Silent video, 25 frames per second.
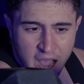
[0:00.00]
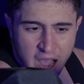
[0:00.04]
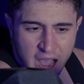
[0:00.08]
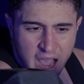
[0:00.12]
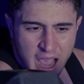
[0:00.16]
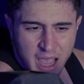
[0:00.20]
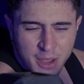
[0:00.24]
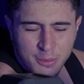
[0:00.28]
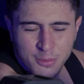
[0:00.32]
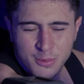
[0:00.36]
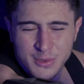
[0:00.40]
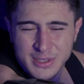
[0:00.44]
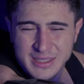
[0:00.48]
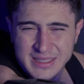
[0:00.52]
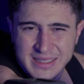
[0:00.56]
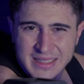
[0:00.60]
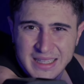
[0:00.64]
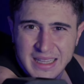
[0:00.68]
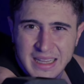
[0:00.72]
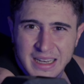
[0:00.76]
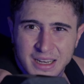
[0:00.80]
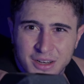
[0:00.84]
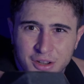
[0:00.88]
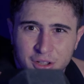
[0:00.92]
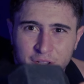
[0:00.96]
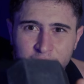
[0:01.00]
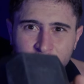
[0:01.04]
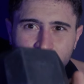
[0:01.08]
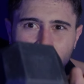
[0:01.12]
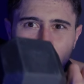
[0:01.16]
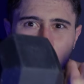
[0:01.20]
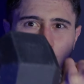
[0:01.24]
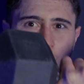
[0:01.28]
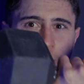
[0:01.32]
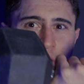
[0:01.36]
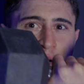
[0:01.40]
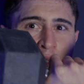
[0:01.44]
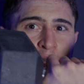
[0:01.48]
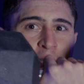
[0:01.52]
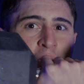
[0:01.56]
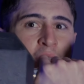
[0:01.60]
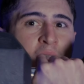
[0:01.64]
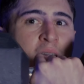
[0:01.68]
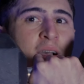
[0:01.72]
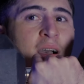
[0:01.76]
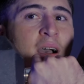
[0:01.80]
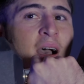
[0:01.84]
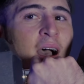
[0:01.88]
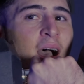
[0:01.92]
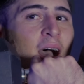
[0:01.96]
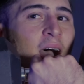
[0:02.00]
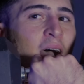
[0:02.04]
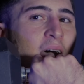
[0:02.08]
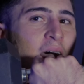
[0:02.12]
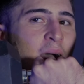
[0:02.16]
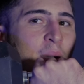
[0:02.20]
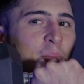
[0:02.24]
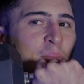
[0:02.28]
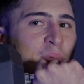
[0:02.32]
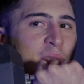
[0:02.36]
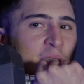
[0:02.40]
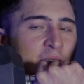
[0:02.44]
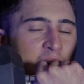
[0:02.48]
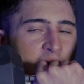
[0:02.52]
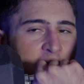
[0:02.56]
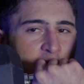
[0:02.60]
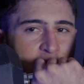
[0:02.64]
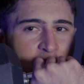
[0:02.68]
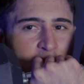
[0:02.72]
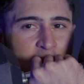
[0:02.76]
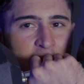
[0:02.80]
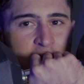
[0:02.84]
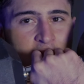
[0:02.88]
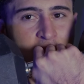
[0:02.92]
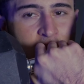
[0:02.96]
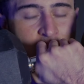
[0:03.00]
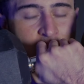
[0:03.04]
I will still not go up here